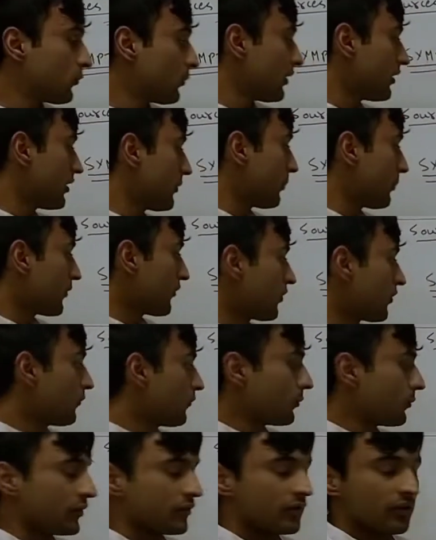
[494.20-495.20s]
why the person
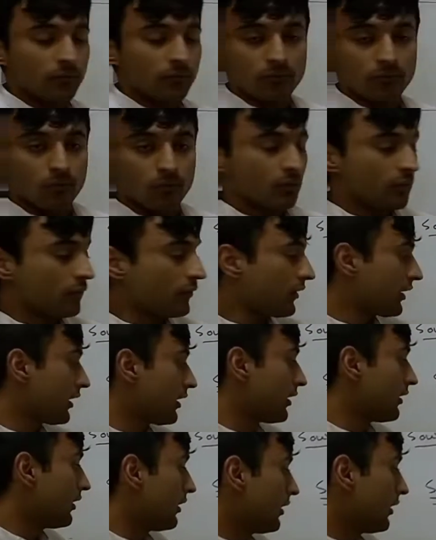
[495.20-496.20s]
would be suffering from the
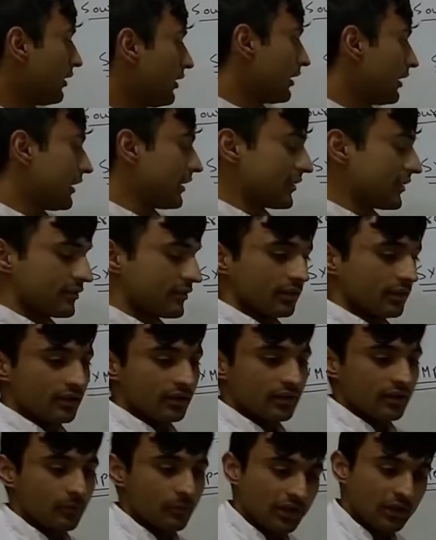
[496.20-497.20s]
fatigue, as
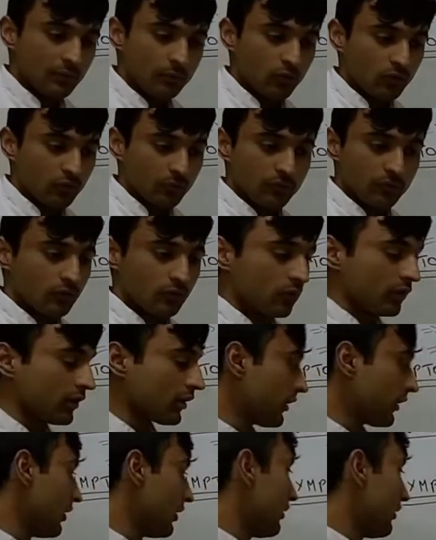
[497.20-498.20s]
the metabolism is not
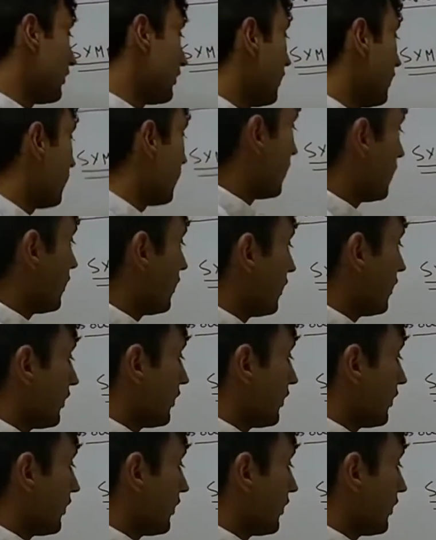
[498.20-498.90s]
occurring in a